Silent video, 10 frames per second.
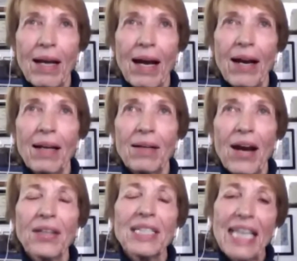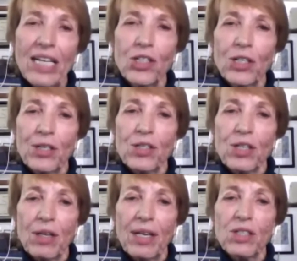our, our intention is
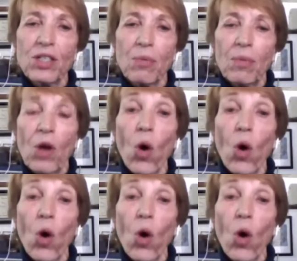to is to